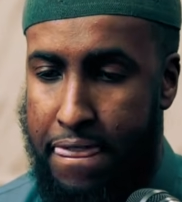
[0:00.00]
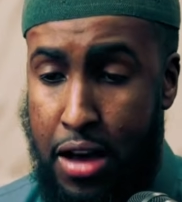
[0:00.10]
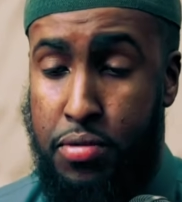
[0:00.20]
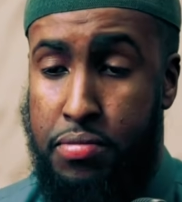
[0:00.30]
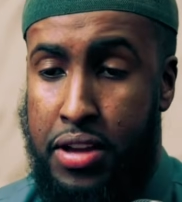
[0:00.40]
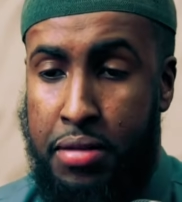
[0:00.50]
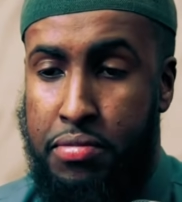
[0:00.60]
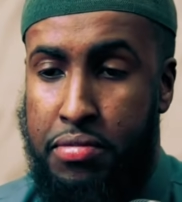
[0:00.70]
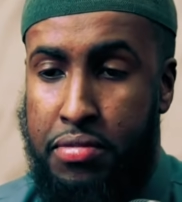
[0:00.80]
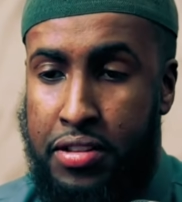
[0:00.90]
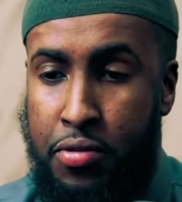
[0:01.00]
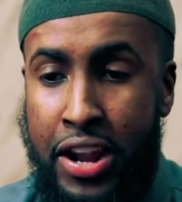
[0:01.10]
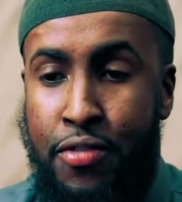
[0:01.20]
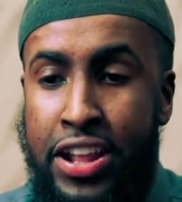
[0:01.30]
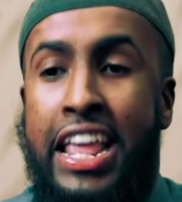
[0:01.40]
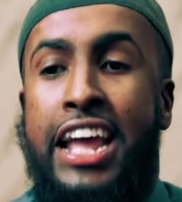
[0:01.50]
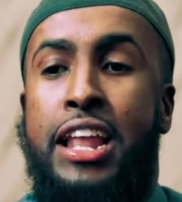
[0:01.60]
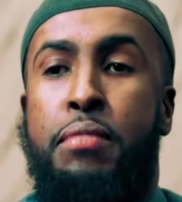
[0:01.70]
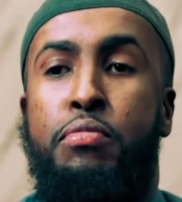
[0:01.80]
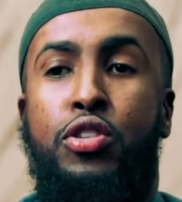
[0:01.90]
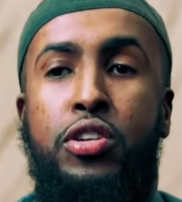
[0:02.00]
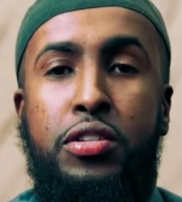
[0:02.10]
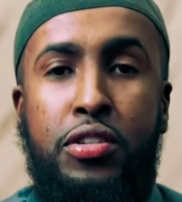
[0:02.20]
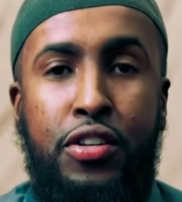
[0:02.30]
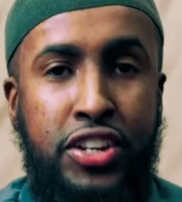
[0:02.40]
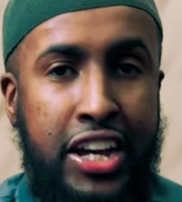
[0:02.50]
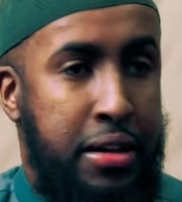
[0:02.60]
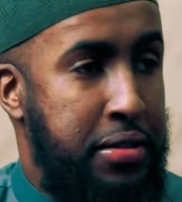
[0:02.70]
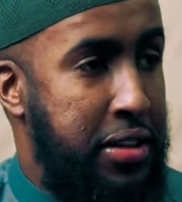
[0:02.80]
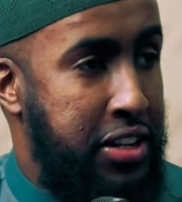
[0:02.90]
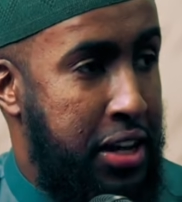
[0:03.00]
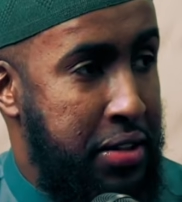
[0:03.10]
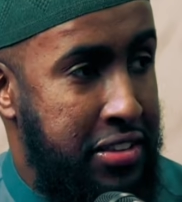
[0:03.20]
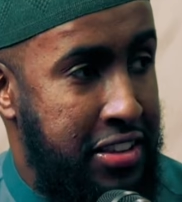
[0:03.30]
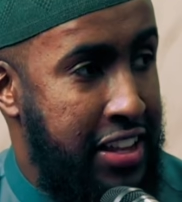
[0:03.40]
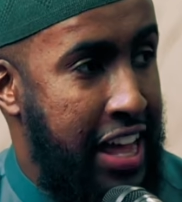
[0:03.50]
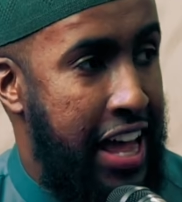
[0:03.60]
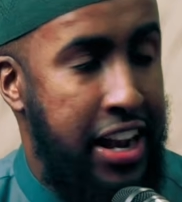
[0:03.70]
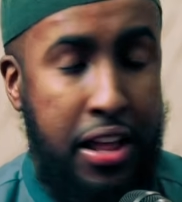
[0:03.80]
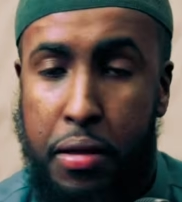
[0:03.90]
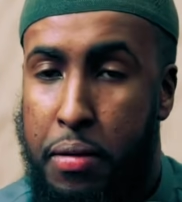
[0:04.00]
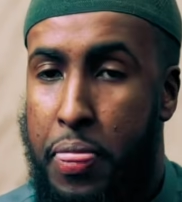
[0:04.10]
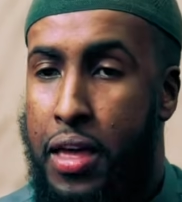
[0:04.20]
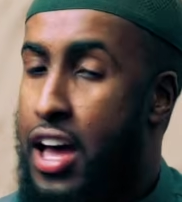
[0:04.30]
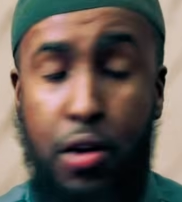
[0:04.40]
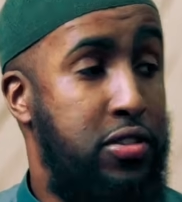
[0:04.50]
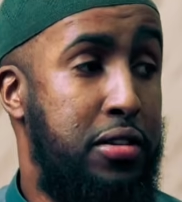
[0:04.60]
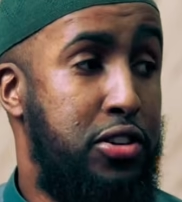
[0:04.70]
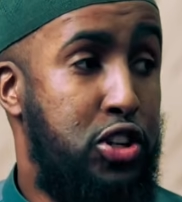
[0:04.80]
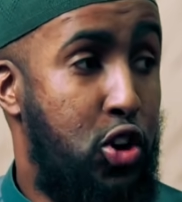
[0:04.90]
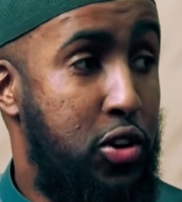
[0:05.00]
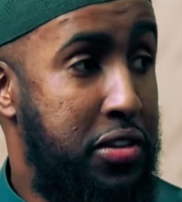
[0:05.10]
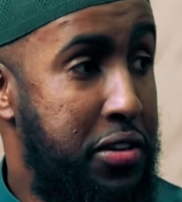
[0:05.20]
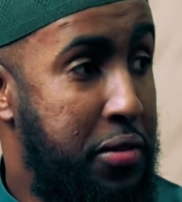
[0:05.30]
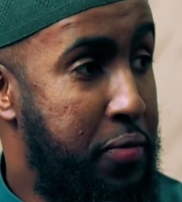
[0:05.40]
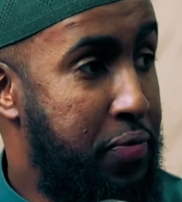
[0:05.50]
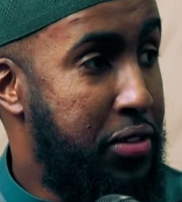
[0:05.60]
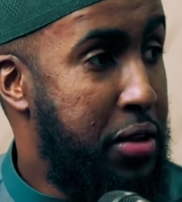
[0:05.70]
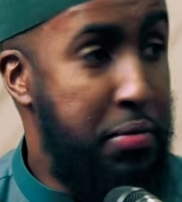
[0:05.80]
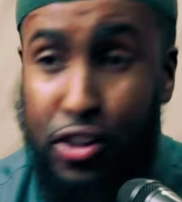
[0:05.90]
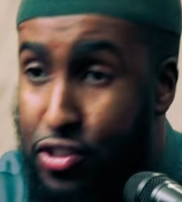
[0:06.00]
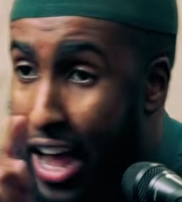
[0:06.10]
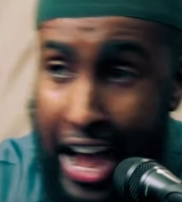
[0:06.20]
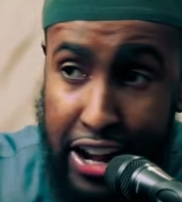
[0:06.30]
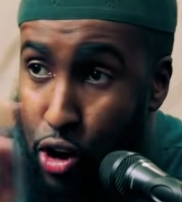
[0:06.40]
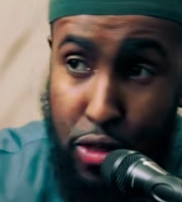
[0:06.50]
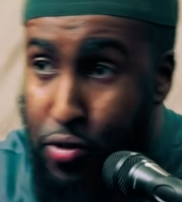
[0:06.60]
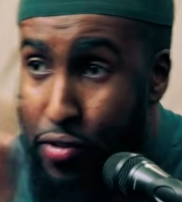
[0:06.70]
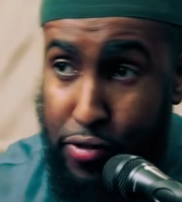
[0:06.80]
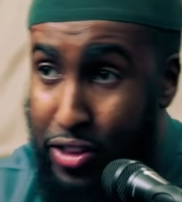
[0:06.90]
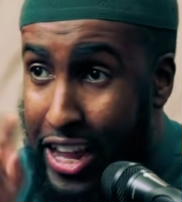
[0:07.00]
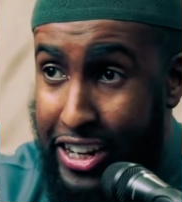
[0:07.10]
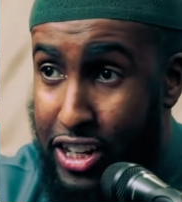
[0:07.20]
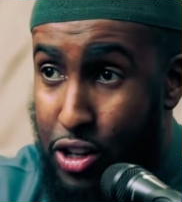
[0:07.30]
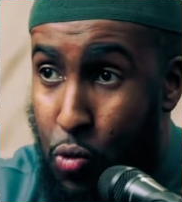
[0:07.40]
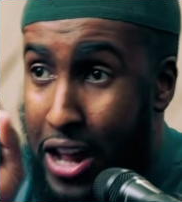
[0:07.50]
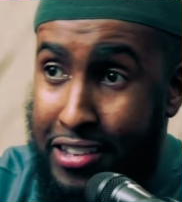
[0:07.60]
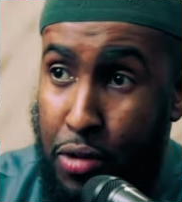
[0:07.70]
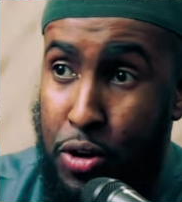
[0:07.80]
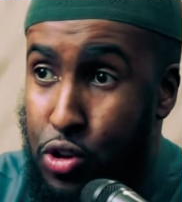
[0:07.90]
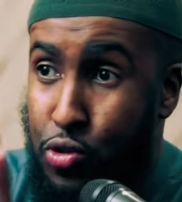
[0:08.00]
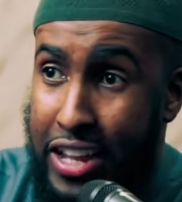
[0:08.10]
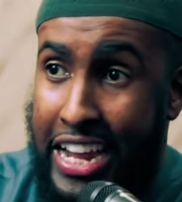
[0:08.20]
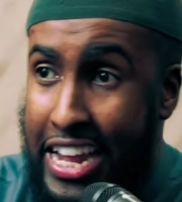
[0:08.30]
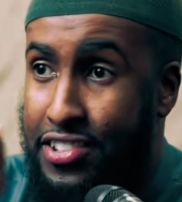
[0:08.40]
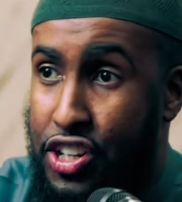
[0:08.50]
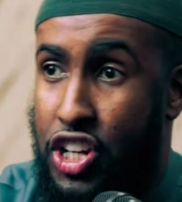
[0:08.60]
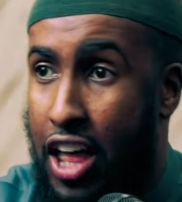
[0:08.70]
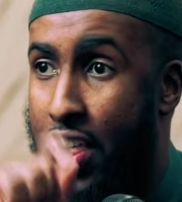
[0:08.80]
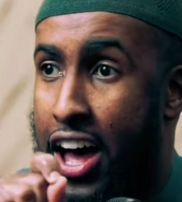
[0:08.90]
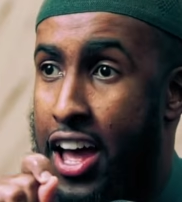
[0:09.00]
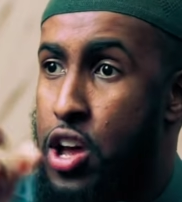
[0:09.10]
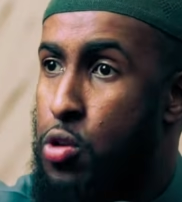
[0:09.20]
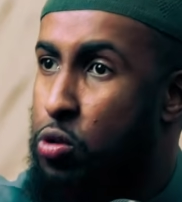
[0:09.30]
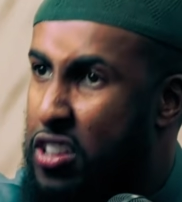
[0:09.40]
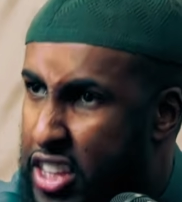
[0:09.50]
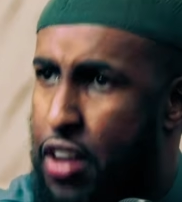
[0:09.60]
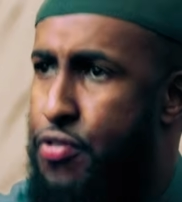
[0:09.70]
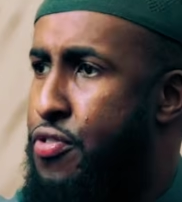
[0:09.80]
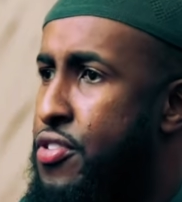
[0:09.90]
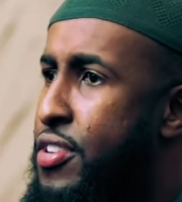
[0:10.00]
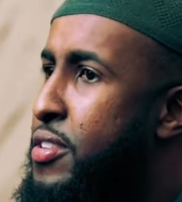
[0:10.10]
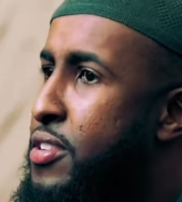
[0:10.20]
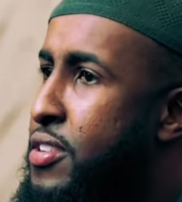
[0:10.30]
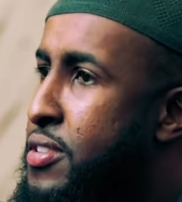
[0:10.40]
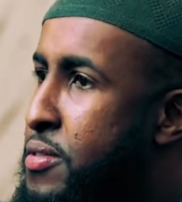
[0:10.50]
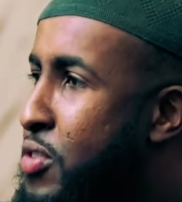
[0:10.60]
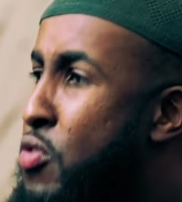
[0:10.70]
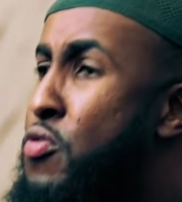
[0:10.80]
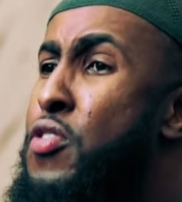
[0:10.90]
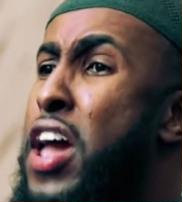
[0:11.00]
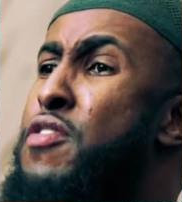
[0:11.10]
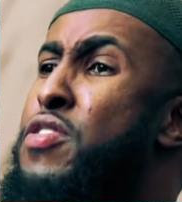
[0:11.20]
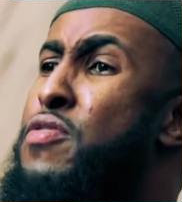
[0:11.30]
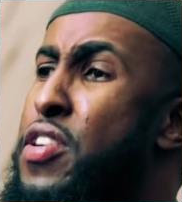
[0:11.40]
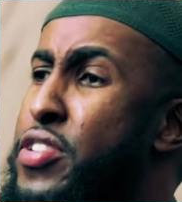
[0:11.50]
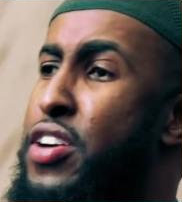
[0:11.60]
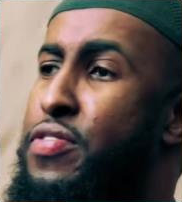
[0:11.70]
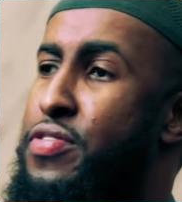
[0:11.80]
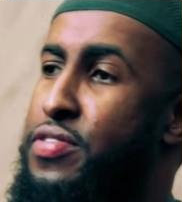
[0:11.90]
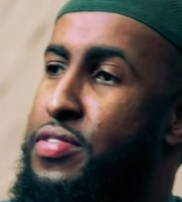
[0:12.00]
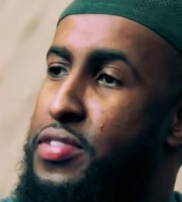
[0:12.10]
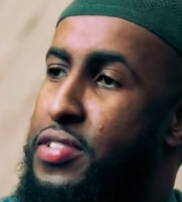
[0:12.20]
I read that in that book of Sheikh Abdulaziz Sadhan, I was shocked. Because I know the refutation, the words that were used against each other was tough. Very, very tough.